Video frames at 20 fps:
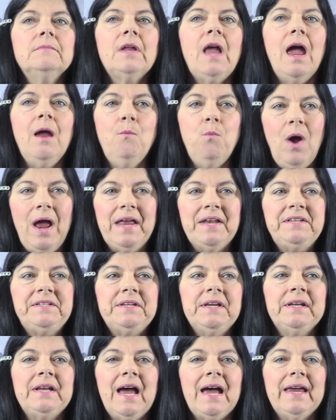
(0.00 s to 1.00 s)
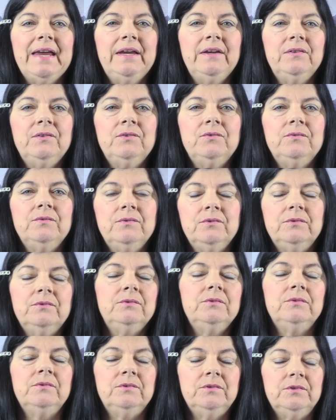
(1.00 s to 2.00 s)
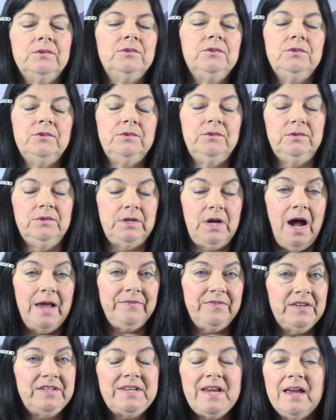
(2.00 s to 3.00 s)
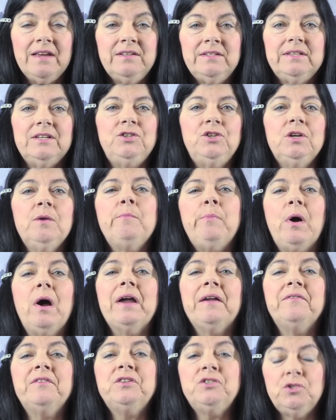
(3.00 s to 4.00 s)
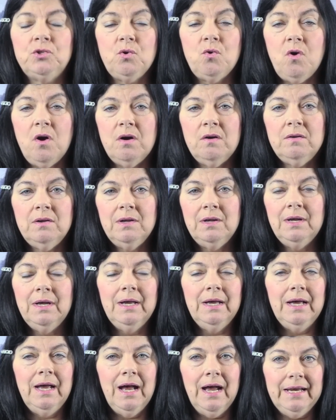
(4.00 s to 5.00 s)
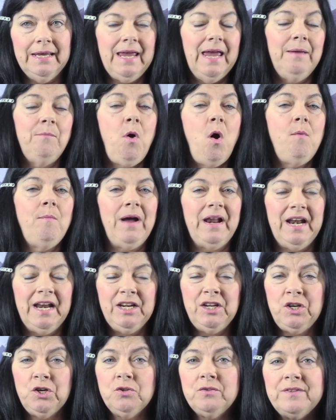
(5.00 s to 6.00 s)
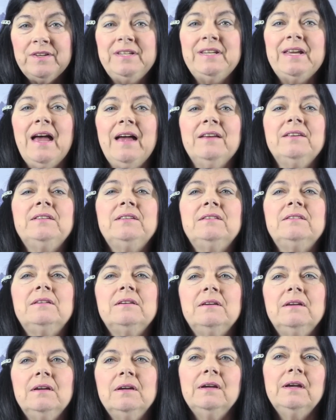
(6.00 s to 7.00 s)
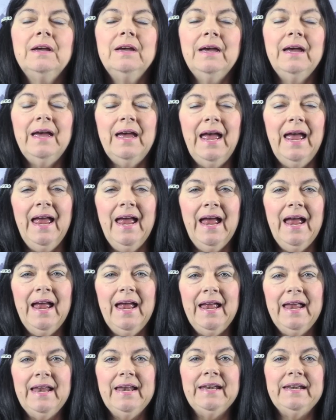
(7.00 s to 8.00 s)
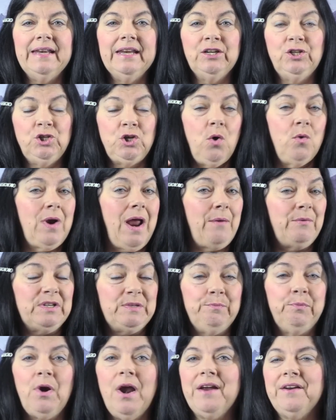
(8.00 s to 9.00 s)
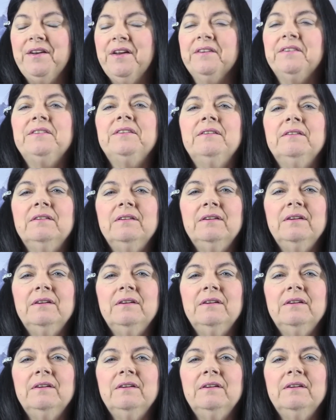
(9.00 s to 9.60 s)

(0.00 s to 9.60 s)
I went and I got the test that you could buy in the store. I came home and I took the test, and it showed I was pregnant.